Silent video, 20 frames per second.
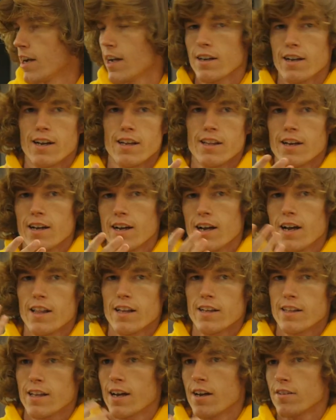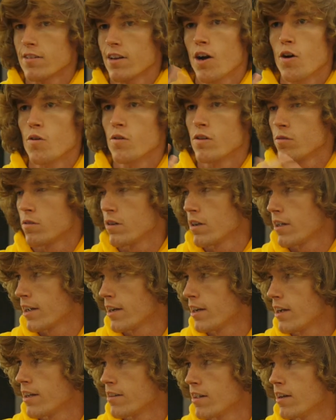I like the house. I always wanted like
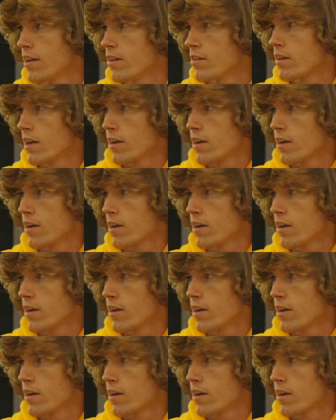a nice house.